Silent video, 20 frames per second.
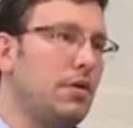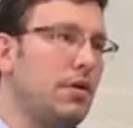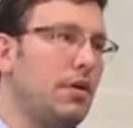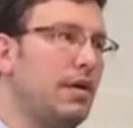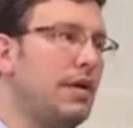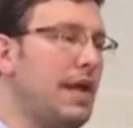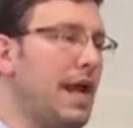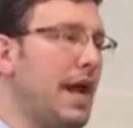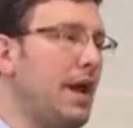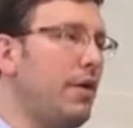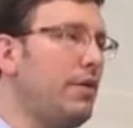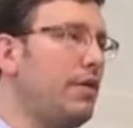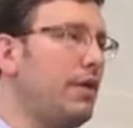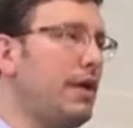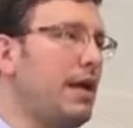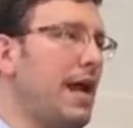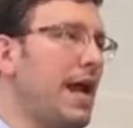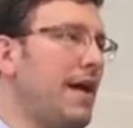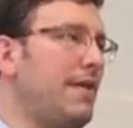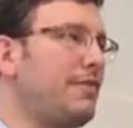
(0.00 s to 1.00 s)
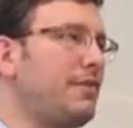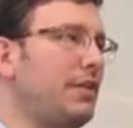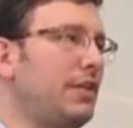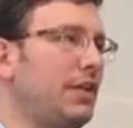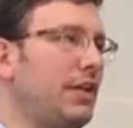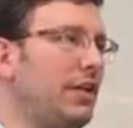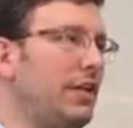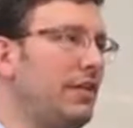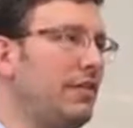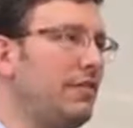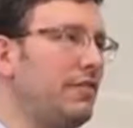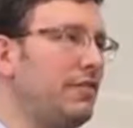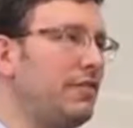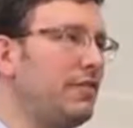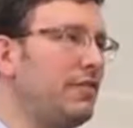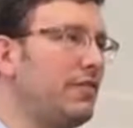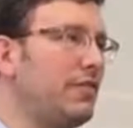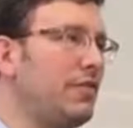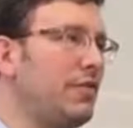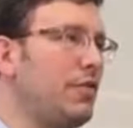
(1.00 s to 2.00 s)
Now they're going to have to live
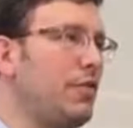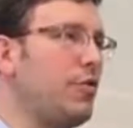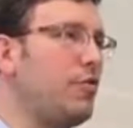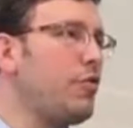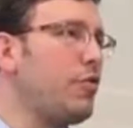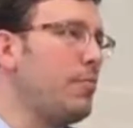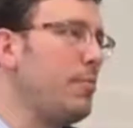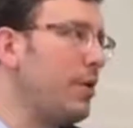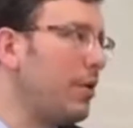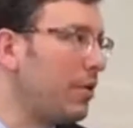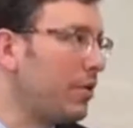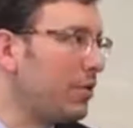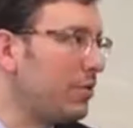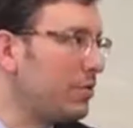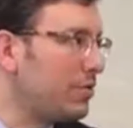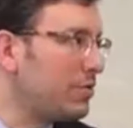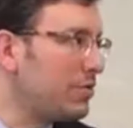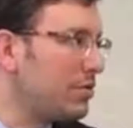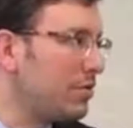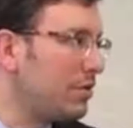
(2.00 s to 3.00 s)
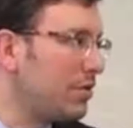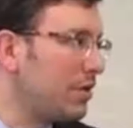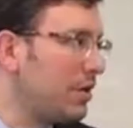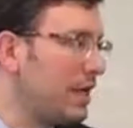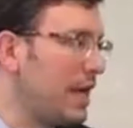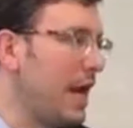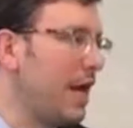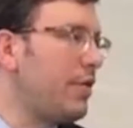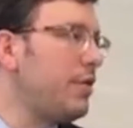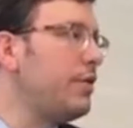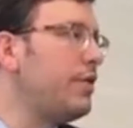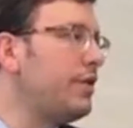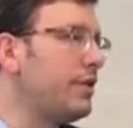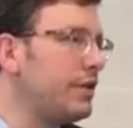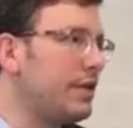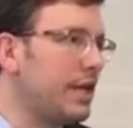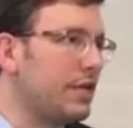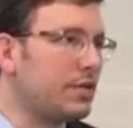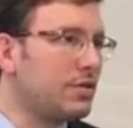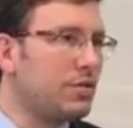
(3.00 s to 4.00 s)
through the miracles. Now they're in the
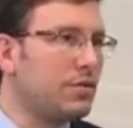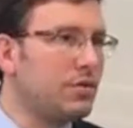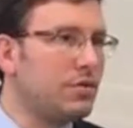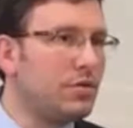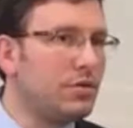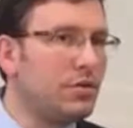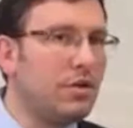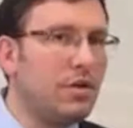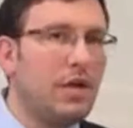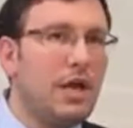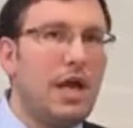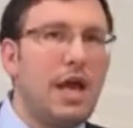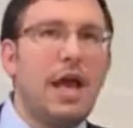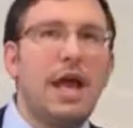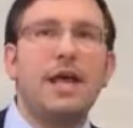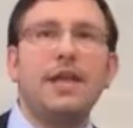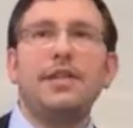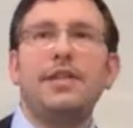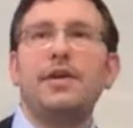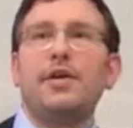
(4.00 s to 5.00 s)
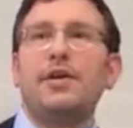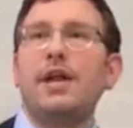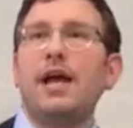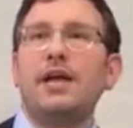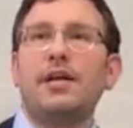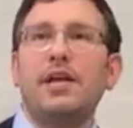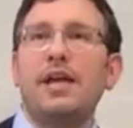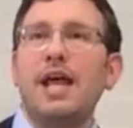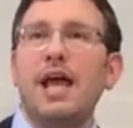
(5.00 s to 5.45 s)
desert, and they're not going to